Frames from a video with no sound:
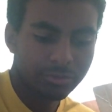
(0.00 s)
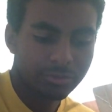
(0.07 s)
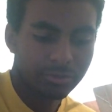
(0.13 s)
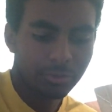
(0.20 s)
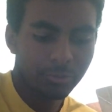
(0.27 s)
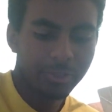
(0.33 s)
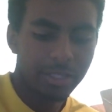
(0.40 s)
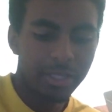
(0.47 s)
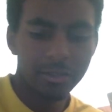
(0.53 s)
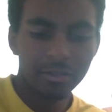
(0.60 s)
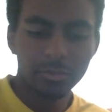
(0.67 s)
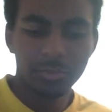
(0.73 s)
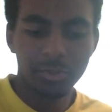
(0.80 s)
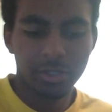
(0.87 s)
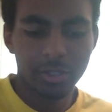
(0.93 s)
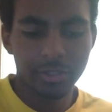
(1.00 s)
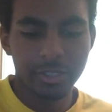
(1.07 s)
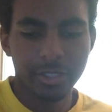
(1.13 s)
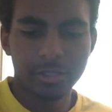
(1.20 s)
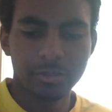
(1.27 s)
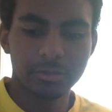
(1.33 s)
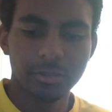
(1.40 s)
so we got it apart
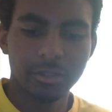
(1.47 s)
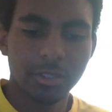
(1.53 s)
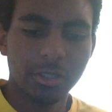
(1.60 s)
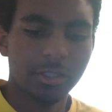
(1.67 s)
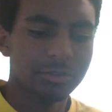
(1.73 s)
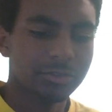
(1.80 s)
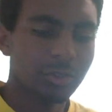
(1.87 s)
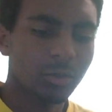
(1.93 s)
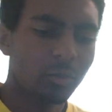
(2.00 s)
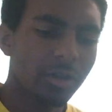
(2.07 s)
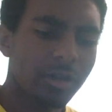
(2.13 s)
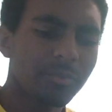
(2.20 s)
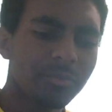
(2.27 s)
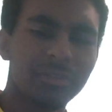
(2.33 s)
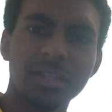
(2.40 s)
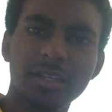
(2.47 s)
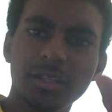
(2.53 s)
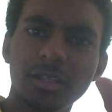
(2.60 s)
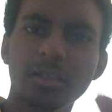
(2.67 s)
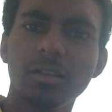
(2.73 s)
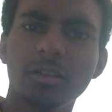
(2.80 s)
now. So what I'm thinking